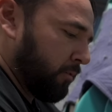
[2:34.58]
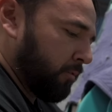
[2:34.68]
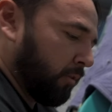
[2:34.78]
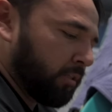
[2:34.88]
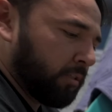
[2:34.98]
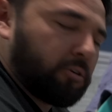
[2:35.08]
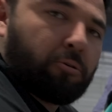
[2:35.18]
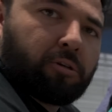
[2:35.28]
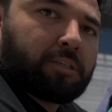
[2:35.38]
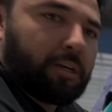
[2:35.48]
So this is a
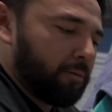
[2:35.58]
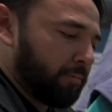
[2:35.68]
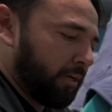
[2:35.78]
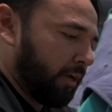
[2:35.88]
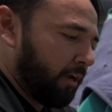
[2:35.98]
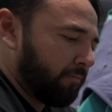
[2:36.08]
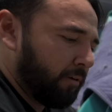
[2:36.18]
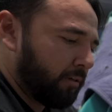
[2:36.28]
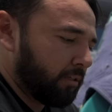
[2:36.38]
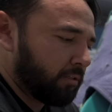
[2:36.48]
cool setup they have.
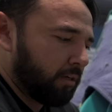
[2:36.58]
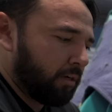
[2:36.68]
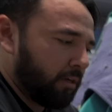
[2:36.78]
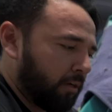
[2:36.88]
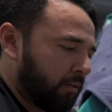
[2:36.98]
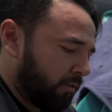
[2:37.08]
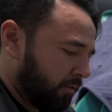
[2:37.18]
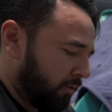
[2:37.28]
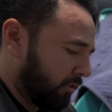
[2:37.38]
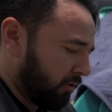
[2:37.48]
It's
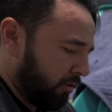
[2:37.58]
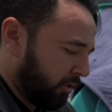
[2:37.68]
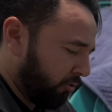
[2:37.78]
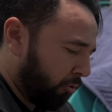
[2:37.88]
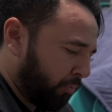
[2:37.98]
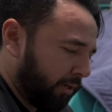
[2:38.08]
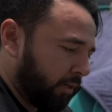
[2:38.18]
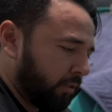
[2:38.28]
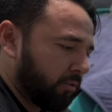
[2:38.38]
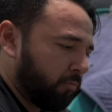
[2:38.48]
all
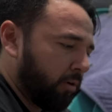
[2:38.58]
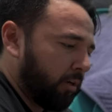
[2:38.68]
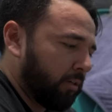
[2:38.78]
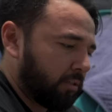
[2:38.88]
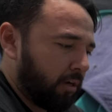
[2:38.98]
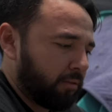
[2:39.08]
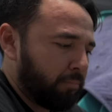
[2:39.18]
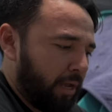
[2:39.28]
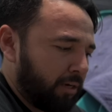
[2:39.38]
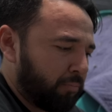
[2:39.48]
incorporated into one. It's got the
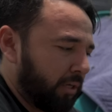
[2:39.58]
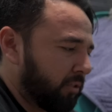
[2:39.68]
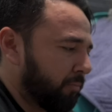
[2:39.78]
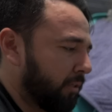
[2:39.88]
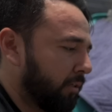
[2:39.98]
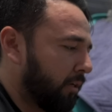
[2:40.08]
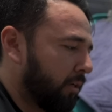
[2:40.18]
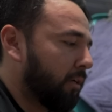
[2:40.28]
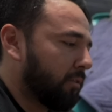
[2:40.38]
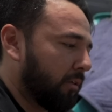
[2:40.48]
bag placement,
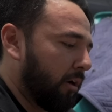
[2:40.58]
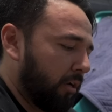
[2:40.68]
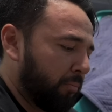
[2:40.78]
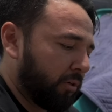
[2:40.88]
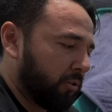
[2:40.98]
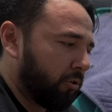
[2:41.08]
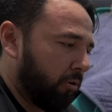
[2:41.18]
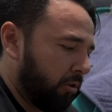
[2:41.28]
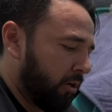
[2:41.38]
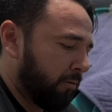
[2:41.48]
it's got upper
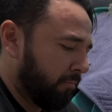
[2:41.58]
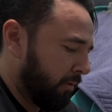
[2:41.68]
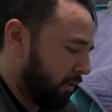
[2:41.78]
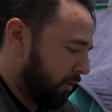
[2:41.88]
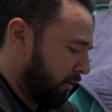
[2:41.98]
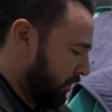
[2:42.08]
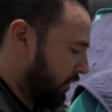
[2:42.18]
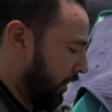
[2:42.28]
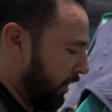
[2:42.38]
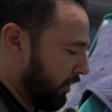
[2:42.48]
control arm,
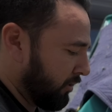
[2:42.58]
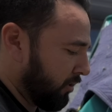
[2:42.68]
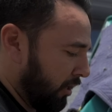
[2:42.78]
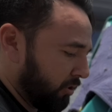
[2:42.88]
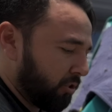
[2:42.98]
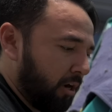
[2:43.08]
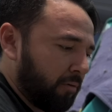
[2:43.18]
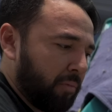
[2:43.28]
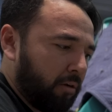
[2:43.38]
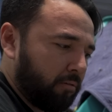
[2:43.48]
and it's got the
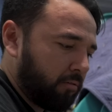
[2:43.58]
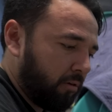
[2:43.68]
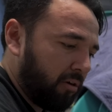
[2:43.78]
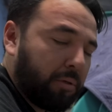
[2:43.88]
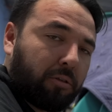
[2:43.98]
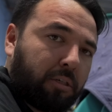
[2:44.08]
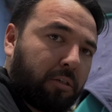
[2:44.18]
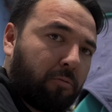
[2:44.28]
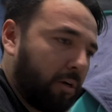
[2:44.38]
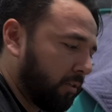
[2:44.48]
shock mount all built
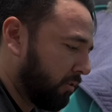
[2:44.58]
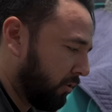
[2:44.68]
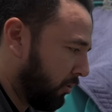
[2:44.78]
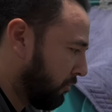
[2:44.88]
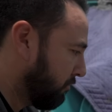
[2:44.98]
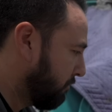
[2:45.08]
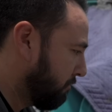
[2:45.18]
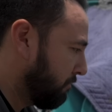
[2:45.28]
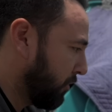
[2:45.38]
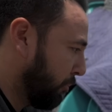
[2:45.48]
into one. So
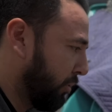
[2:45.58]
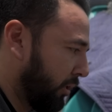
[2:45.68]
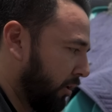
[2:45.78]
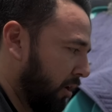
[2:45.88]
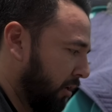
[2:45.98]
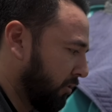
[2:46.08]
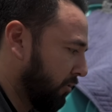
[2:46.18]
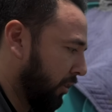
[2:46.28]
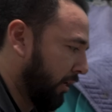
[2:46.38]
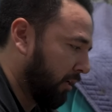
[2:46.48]
you put it on,
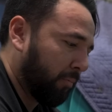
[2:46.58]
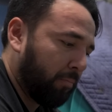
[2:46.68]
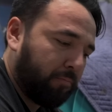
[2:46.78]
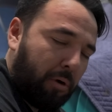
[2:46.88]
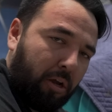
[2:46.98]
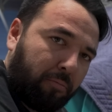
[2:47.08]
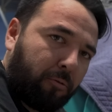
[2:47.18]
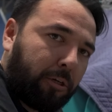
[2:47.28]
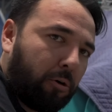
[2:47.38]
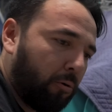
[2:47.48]
you line up the bottom
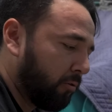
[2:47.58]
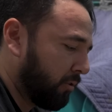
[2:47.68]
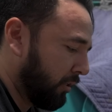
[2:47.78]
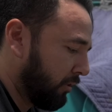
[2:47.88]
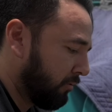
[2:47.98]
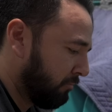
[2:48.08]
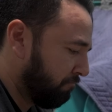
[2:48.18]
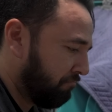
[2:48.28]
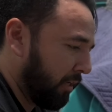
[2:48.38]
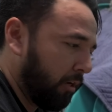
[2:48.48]
3 holes, and
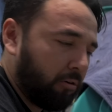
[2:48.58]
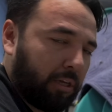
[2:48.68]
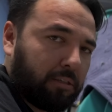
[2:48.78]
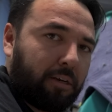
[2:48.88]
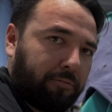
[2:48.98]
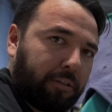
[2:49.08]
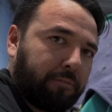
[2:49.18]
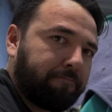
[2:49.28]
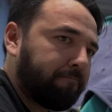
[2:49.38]
it locates everything.